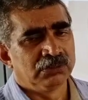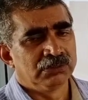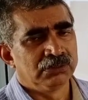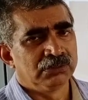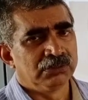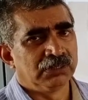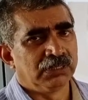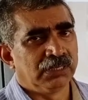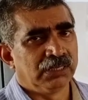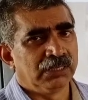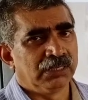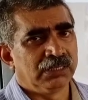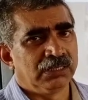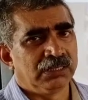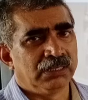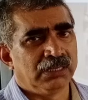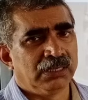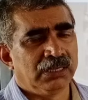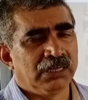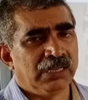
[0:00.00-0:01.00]
the
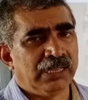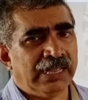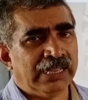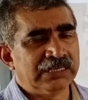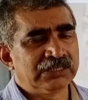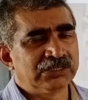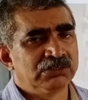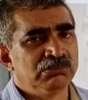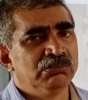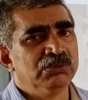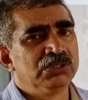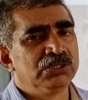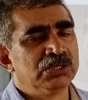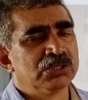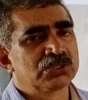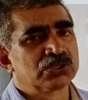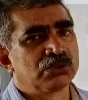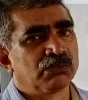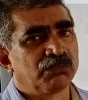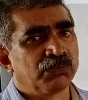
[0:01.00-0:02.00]

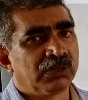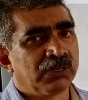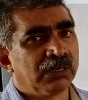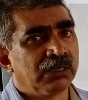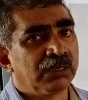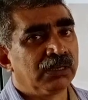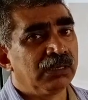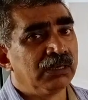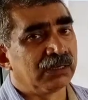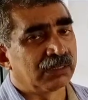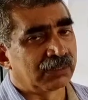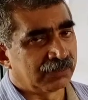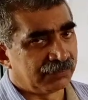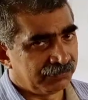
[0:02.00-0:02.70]
activities of Hitler